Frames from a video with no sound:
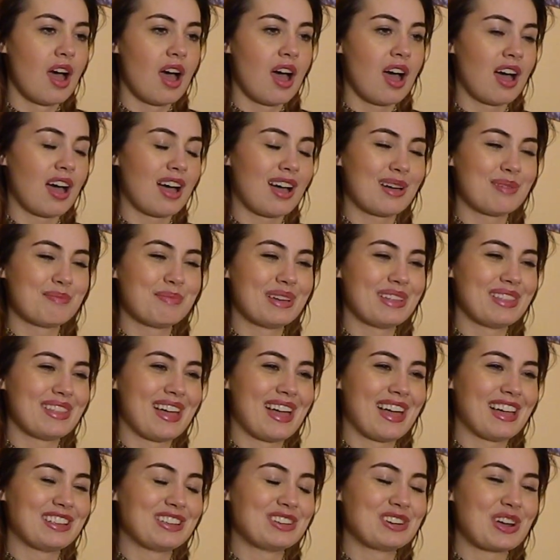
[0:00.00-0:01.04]
But
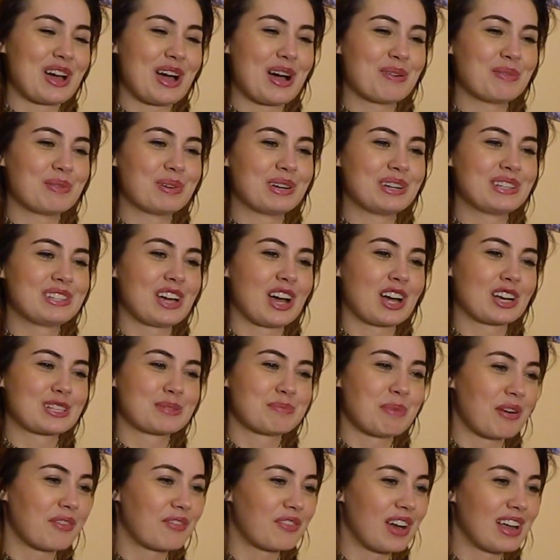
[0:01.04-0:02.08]
then, I would talk
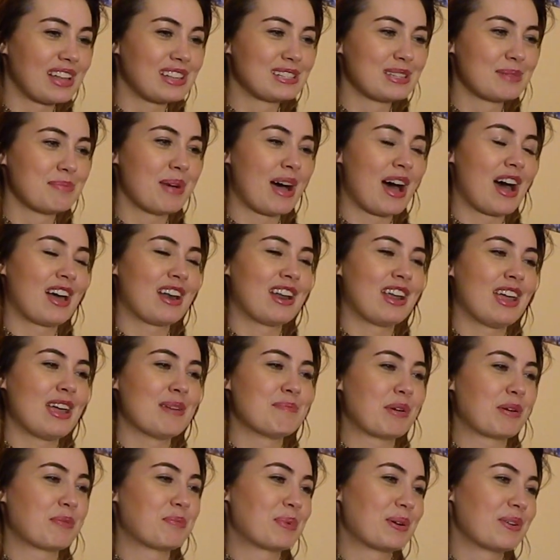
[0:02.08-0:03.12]
to my friends about it,
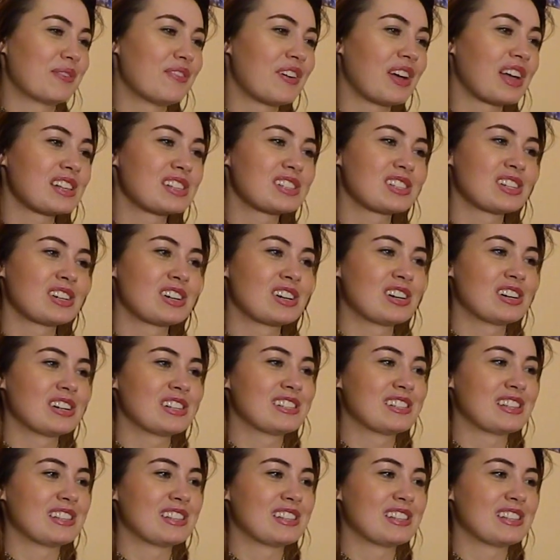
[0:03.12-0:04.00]
my professors,